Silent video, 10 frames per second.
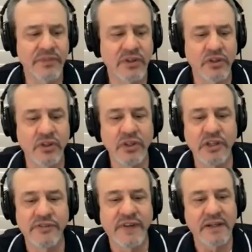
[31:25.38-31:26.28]
you
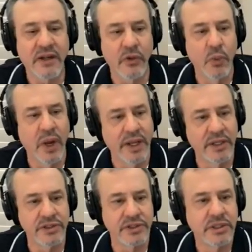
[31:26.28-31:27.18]
need to find other
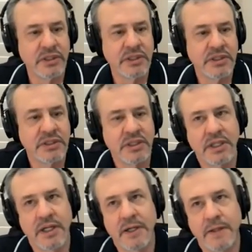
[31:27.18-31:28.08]
ways.
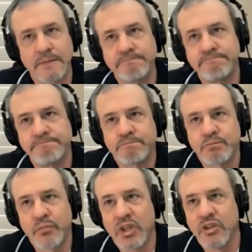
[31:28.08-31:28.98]

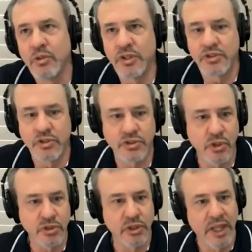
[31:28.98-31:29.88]
Humans are
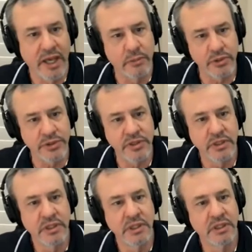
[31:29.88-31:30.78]
social animals.
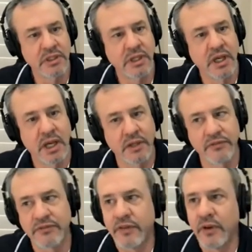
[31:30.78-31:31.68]

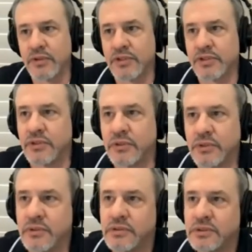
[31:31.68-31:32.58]
And for those
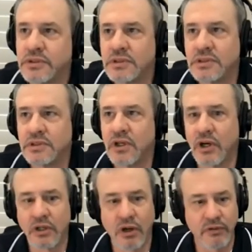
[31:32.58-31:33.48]
who
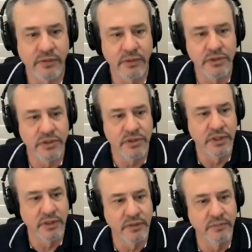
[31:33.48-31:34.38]
are golfers, that's